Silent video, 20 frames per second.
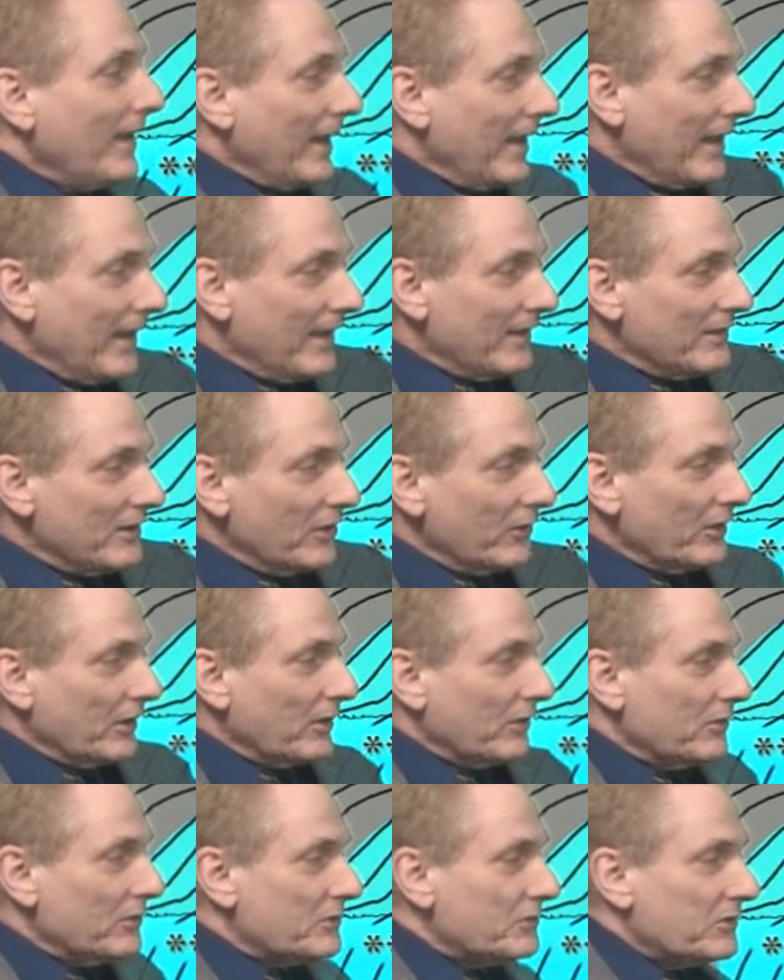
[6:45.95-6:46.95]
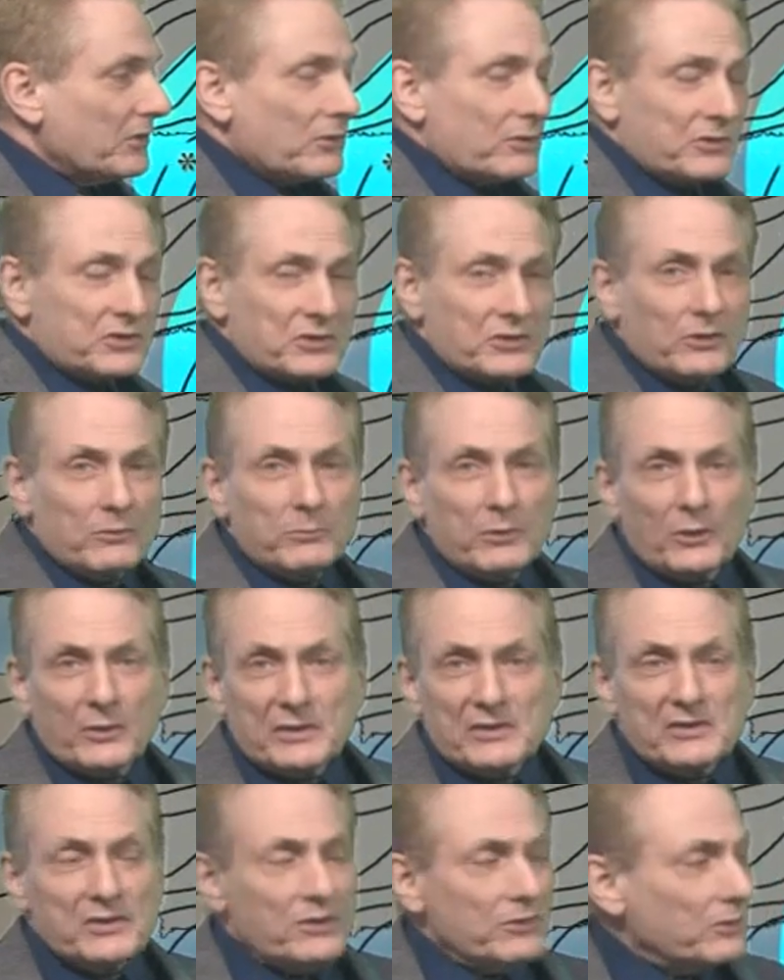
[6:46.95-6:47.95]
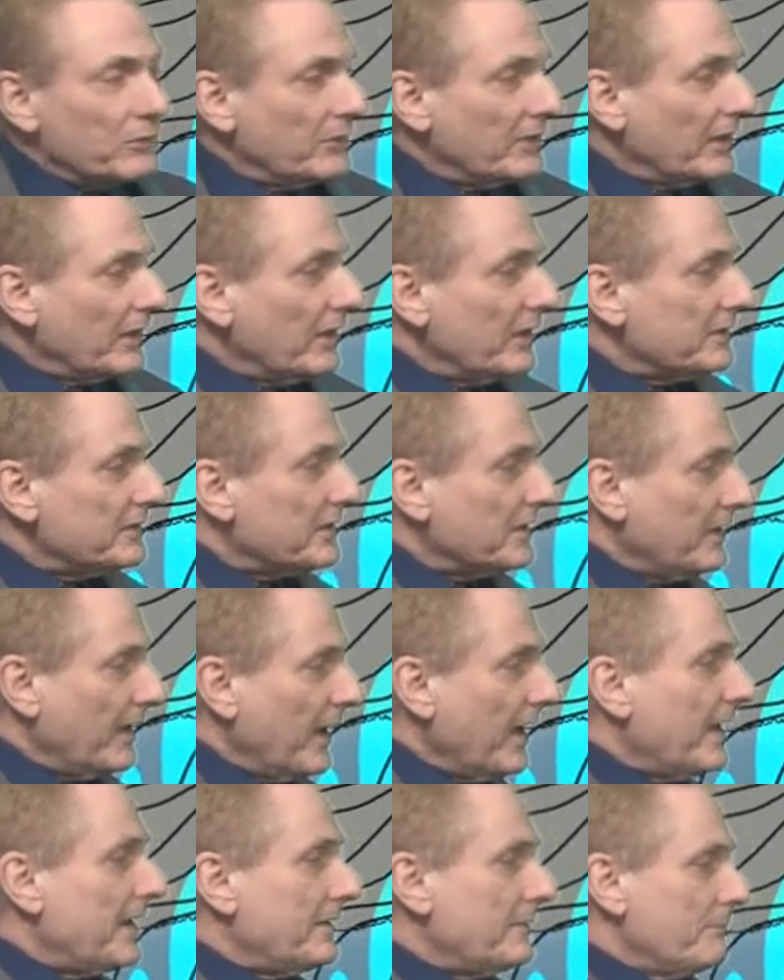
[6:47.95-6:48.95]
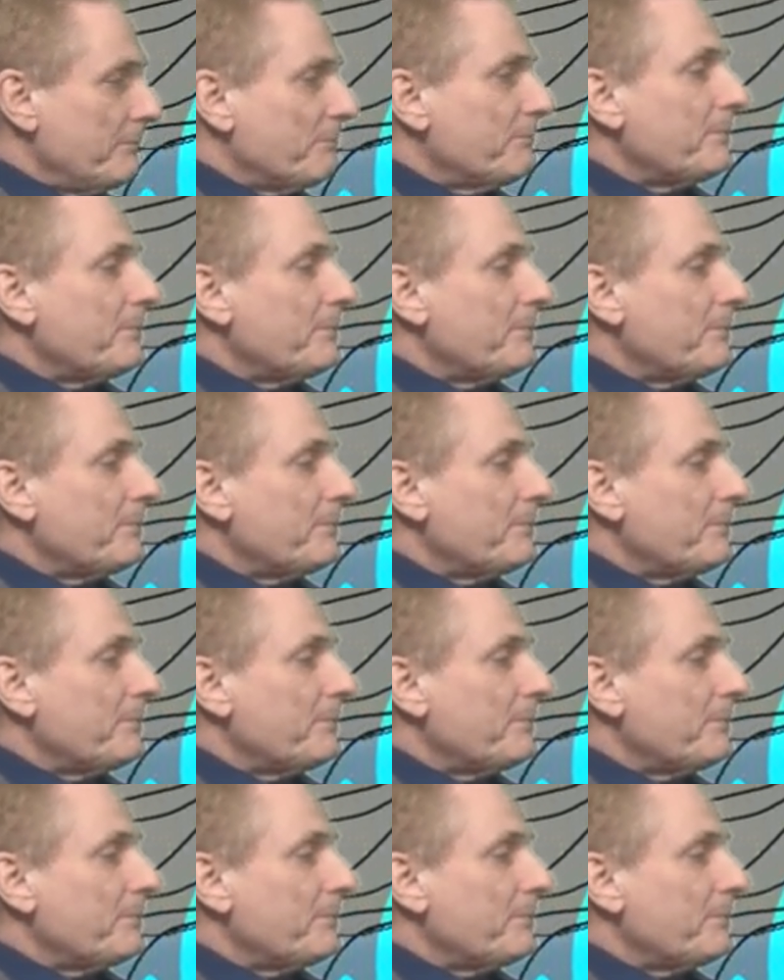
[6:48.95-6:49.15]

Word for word: And the Arctic coast, still the snow blowing, snow going on tonight.